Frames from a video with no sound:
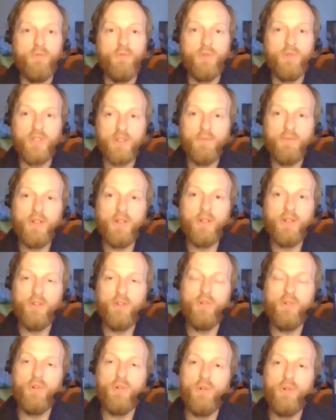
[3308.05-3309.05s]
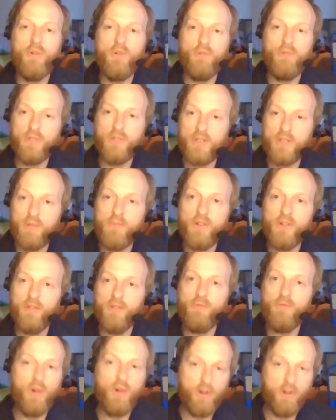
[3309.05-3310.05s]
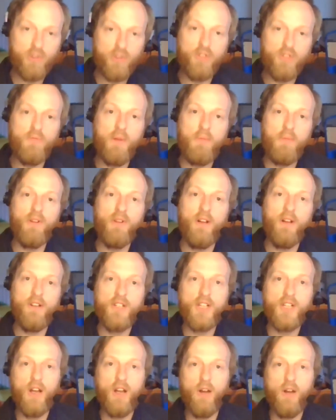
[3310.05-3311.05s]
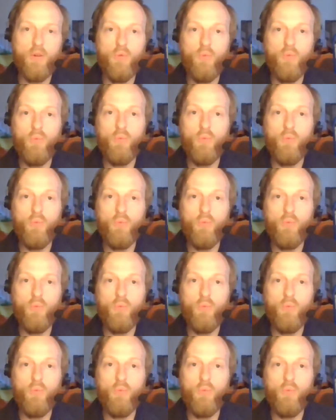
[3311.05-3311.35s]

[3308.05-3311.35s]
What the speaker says: would someone, one or two people like share,